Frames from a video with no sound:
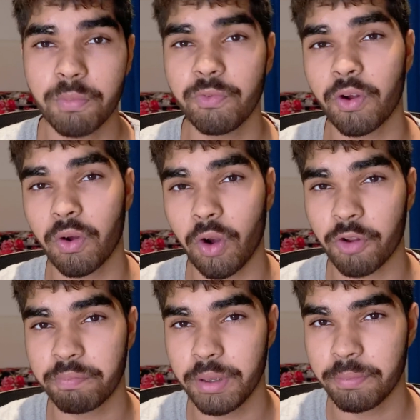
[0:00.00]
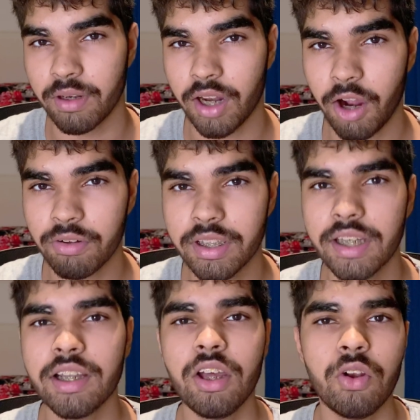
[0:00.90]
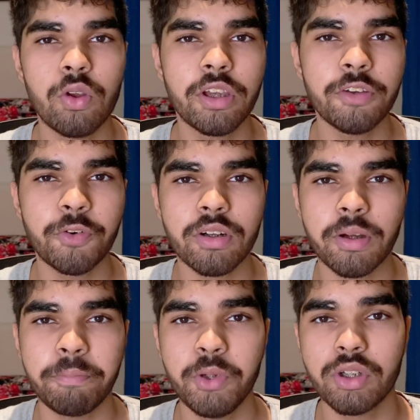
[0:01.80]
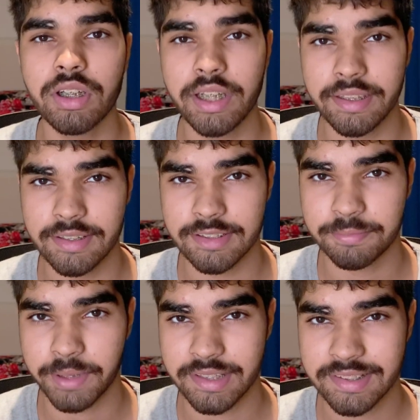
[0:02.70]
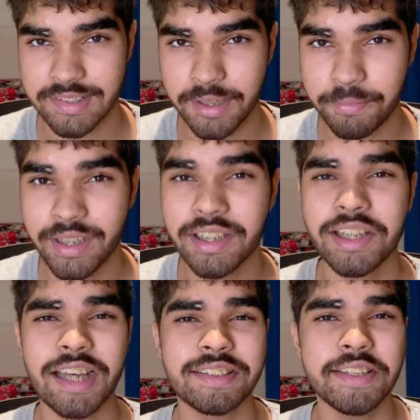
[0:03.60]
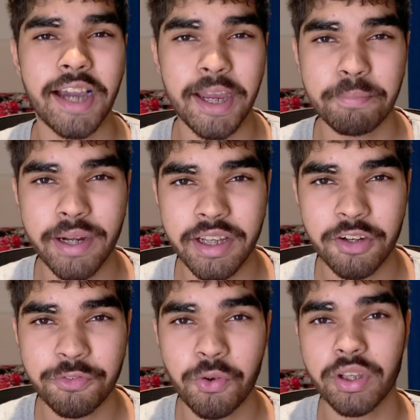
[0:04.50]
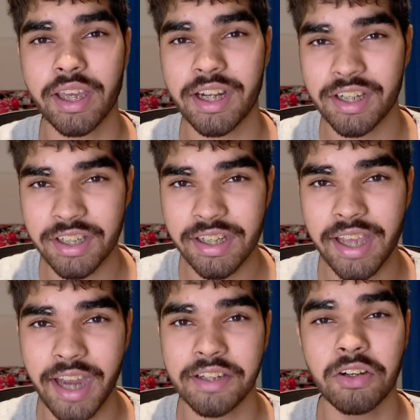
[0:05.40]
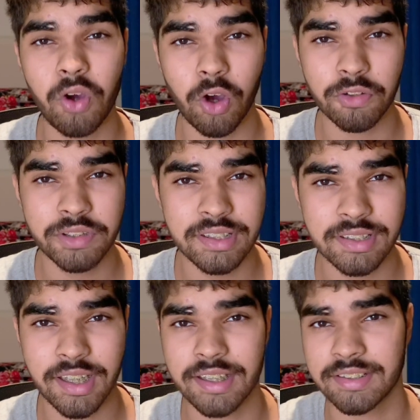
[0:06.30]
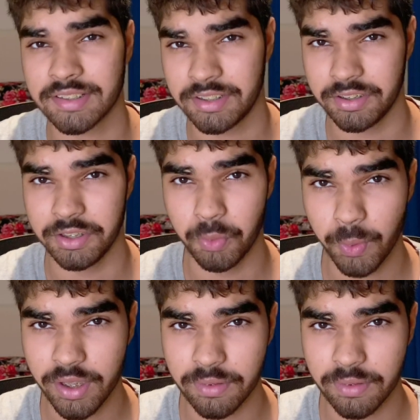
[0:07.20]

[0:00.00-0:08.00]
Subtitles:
for a lot of people out there looking for a computer in this price segment, as the iPad Air 4 can really handle all of these tasks really well.